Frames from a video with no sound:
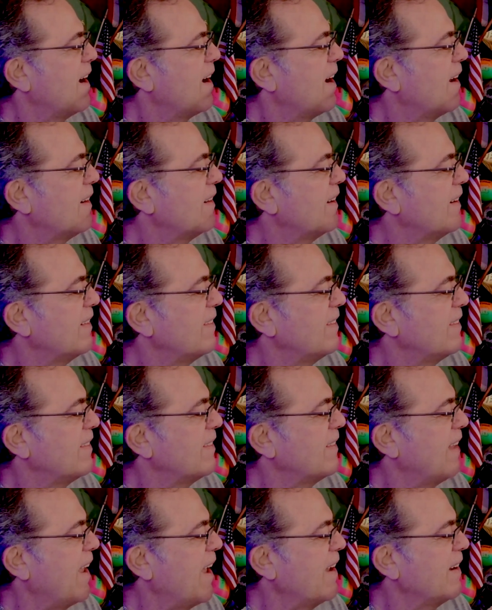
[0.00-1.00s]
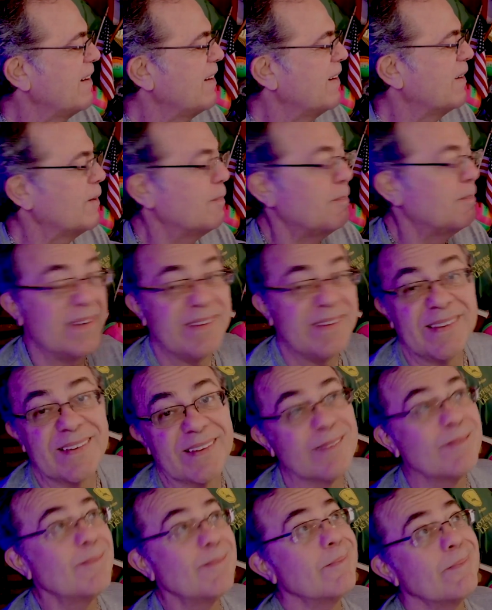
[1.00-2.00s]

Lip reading: All on its stand, but, you know.